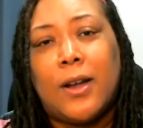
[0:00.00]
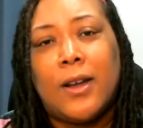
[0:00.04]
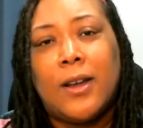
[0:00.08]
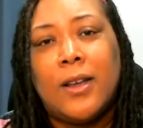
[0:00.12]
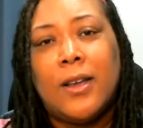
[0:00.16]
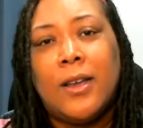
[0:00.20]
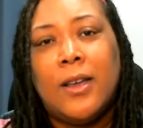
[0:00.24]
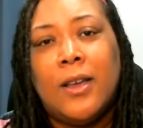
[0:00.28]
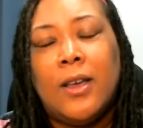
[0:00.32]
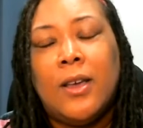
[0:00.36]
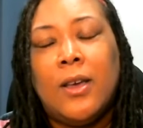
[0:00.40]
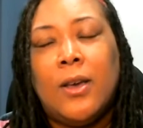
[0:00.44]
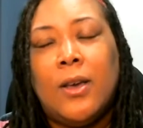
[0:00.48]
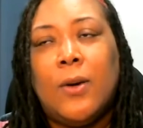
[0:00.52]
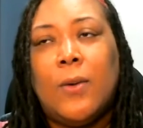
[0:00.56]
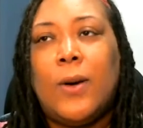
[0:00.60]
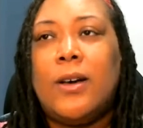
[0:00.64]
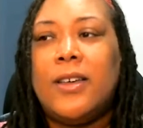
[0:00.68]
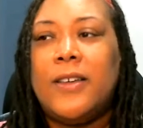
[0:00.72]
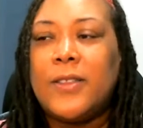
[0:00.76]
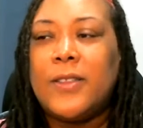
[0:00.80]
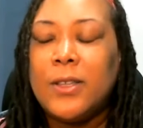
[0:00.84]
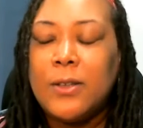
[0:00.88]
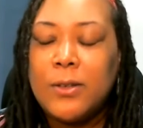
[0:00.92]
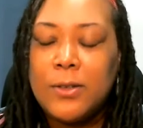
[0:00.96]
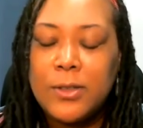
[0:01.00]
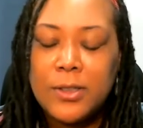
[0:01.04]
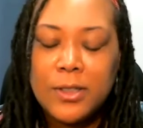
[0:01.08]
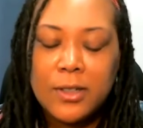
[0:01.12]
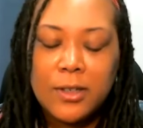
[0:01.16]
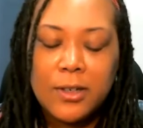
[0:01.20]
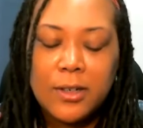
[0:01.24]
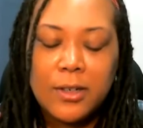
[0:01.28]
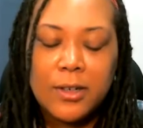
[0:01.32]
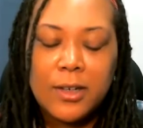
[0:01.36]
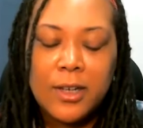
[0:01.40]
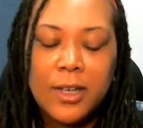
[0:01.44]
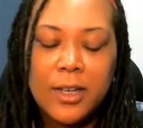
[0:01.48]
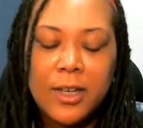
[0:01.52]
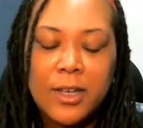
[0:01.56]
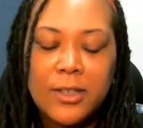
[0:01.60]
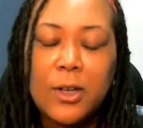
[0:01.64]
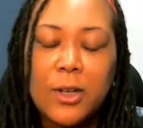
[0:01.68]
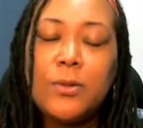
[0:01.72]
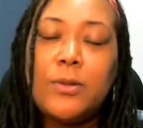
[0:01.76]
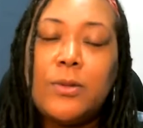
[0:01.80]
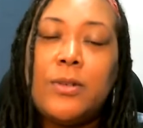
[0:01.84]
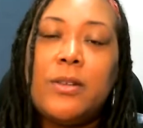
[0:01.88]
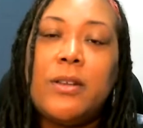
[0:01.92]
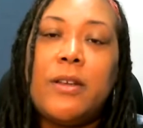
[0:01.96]
Well, if those are
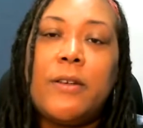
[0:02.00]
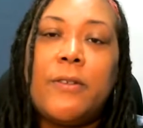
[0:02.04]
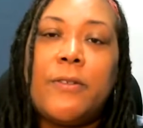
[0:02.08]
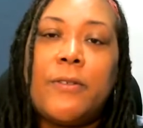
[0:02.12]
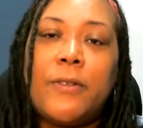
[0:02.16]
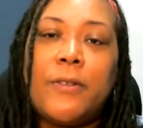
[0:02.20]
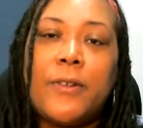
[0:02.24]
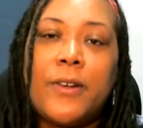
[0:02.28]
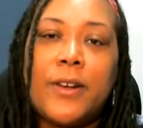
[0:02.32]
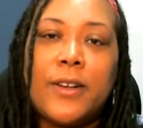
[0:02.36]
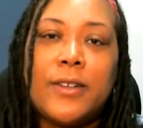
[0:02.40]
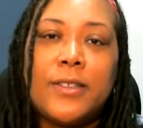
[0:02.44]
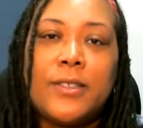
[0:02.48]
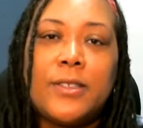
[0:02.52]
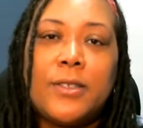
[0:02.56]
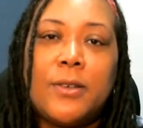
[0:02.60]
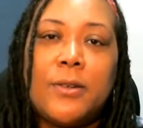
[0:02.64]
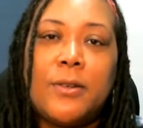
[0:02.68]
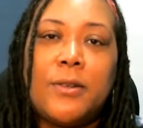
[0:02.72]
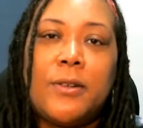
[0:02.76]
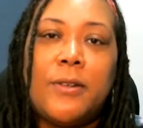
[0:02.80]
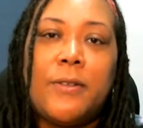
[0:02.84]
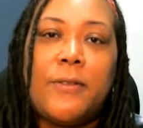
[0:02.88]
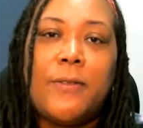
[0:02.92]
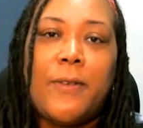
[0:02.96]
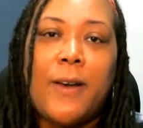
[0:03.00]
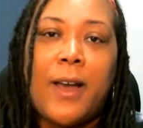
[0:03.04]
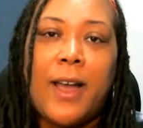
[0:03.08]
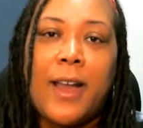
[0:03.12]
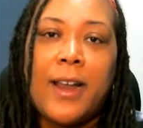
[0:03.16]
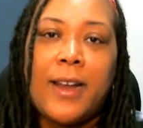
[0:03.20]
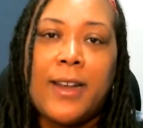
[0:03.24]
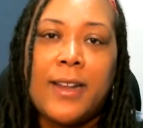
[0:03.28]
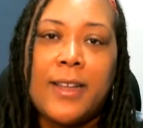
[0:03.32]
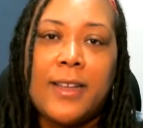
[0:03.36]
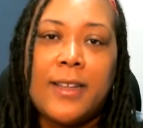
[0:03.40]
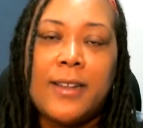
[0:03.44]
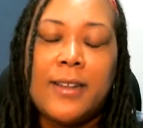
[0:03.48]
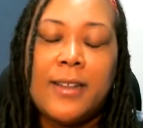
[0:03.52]
so different, so divided,